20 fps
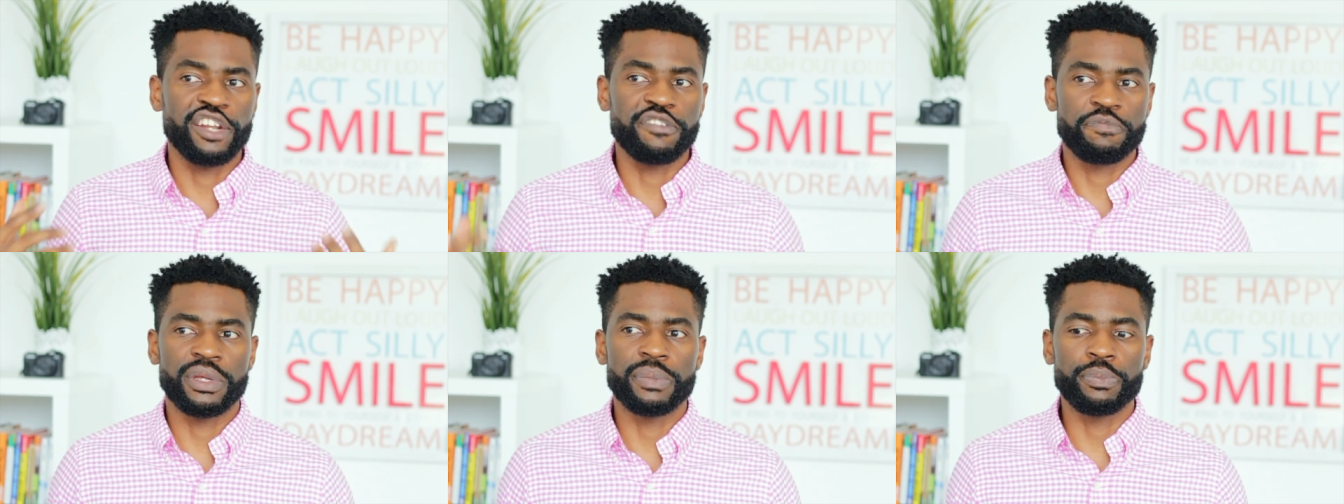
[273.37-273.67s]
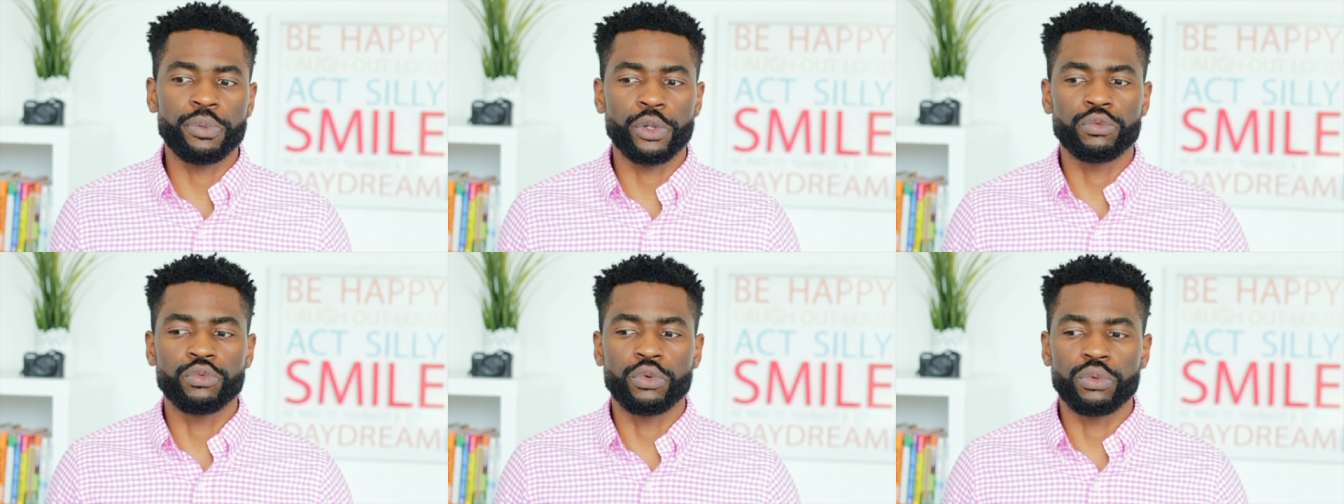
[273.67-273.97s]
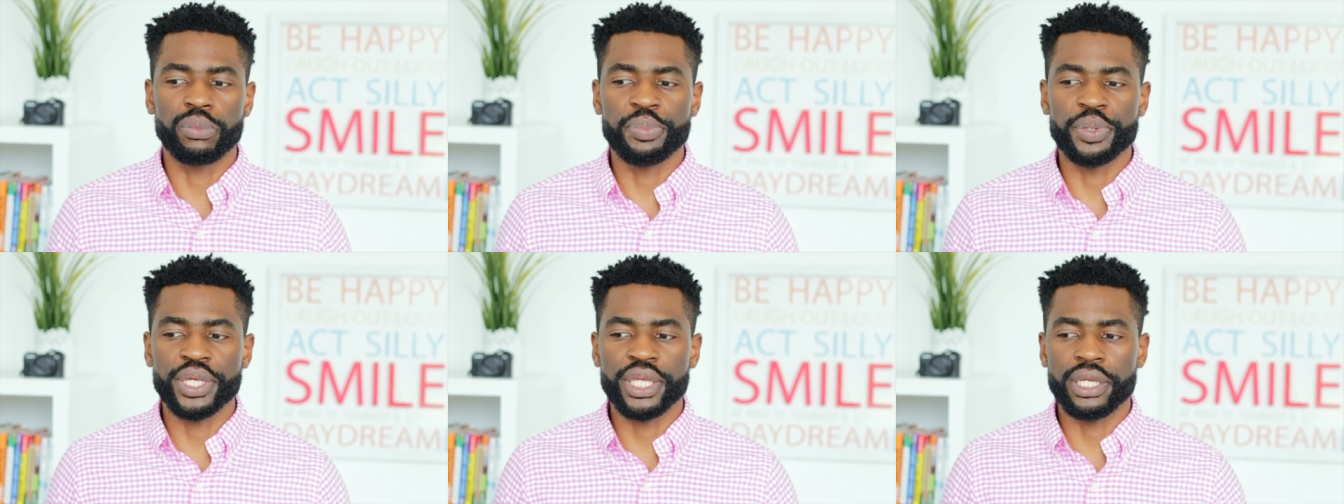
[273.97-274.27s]
of people
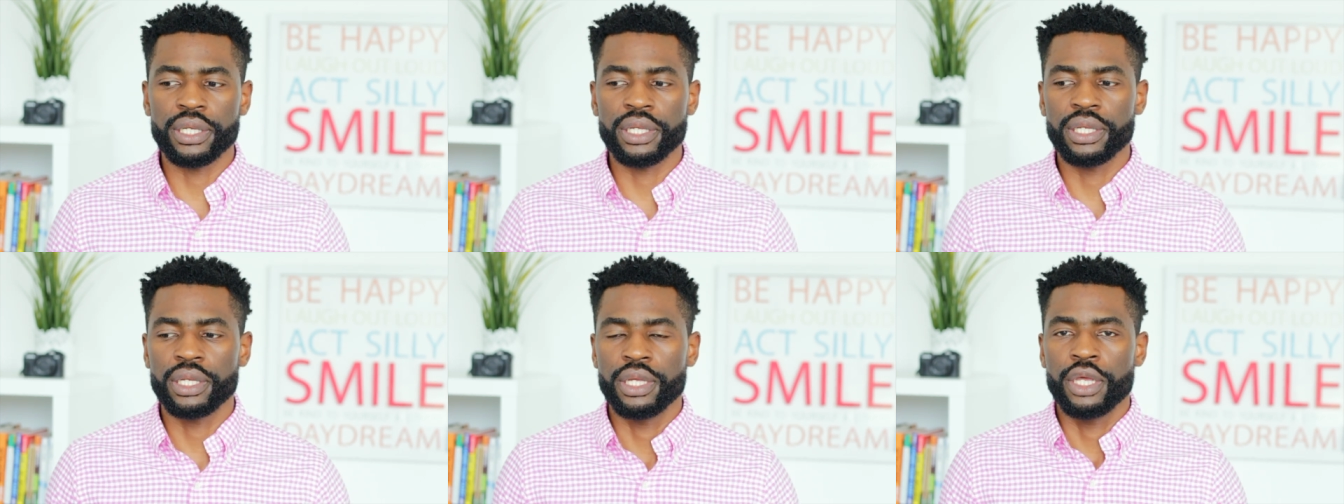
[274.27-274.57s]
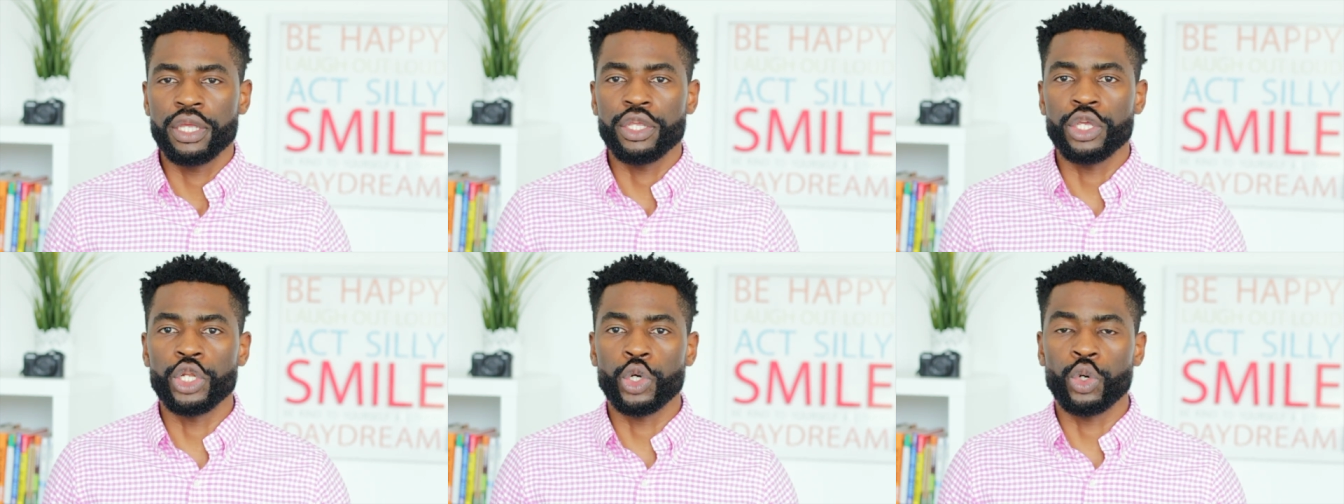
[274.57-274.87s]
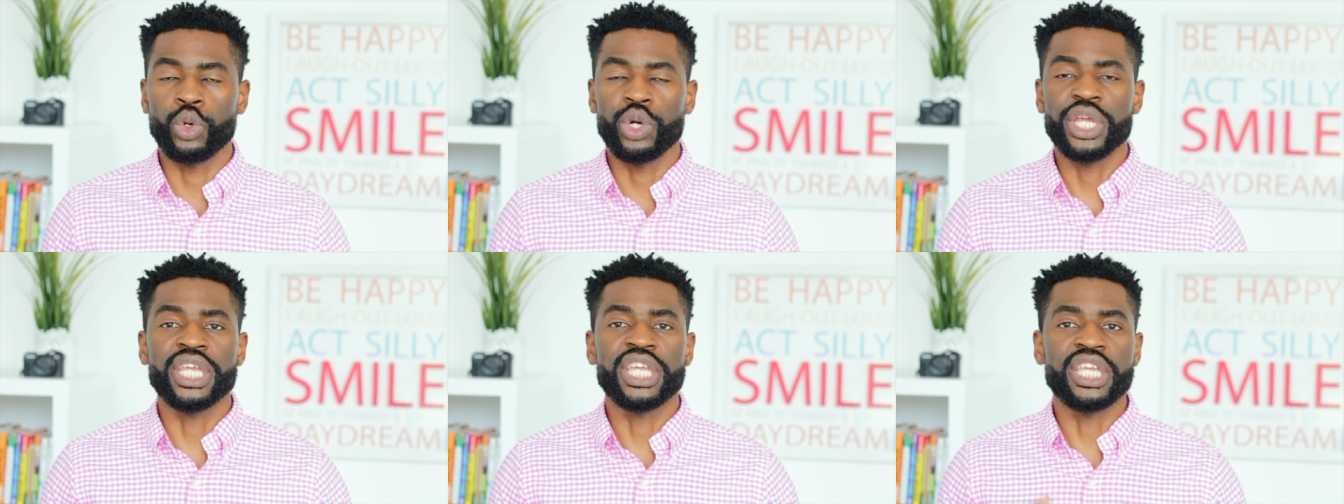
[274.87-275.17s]
will be, you
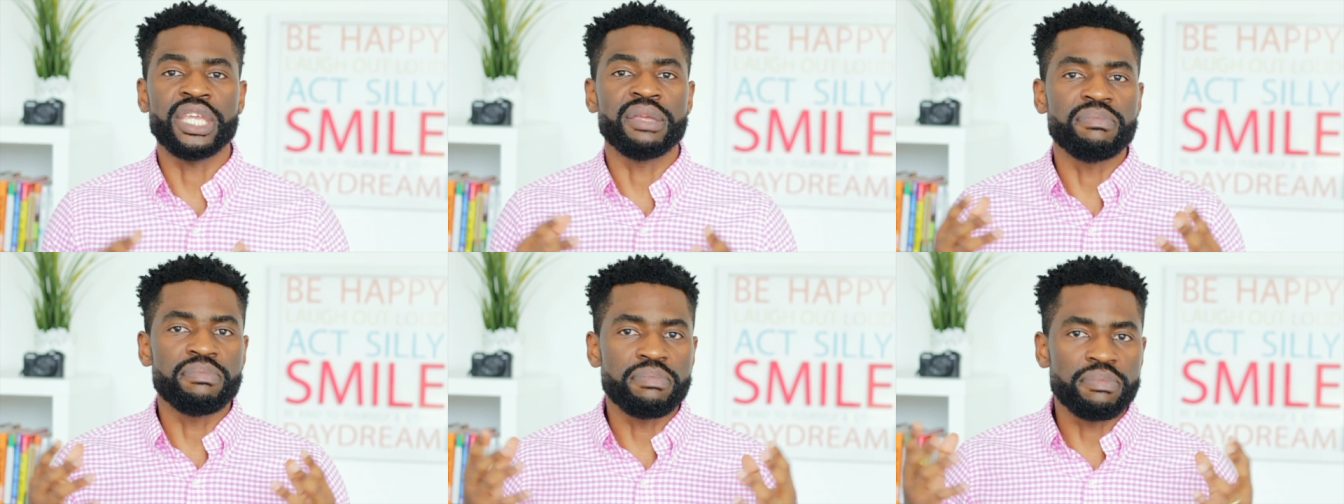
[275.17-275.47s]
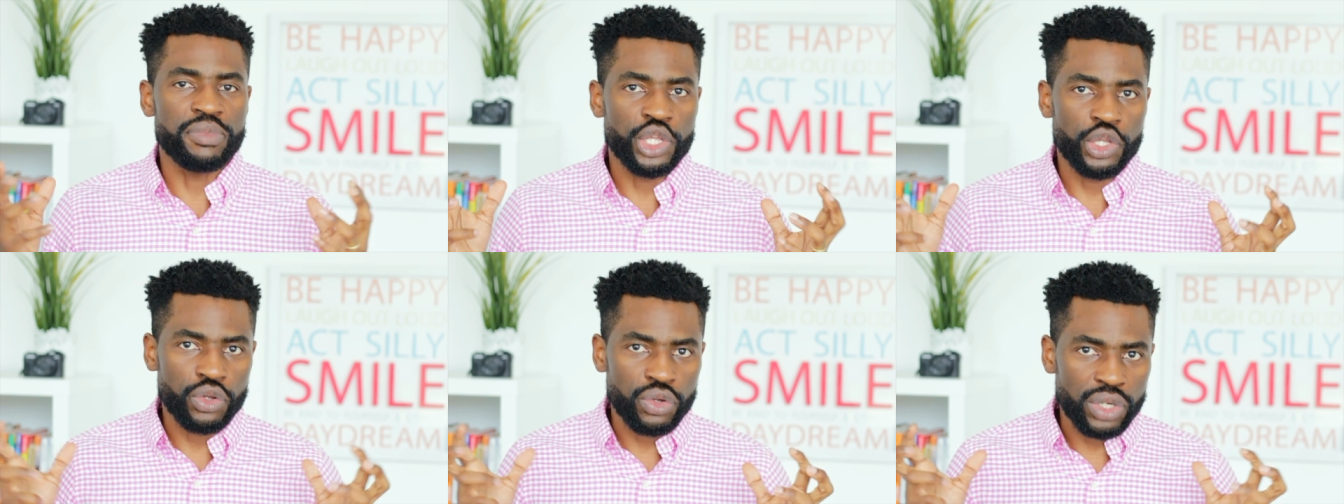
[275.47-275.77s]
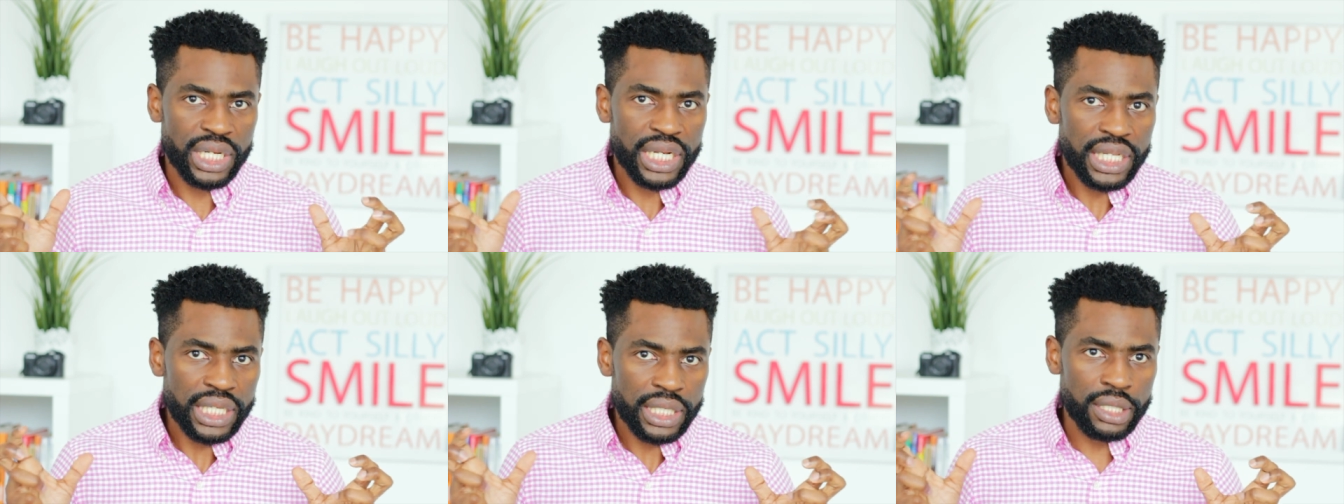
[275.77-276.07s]
know,
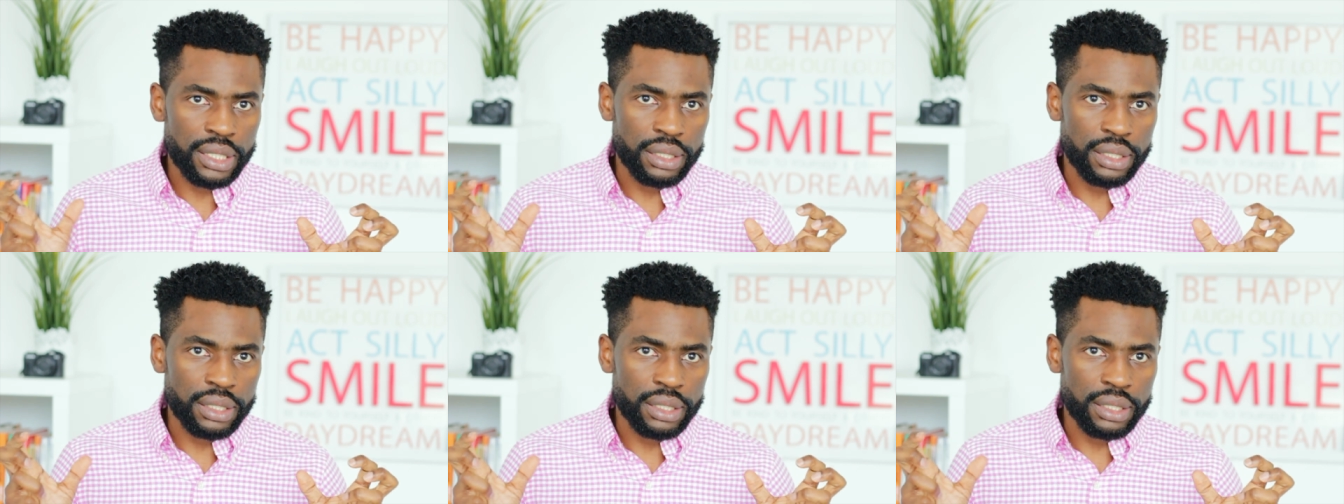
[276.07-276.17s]
immune,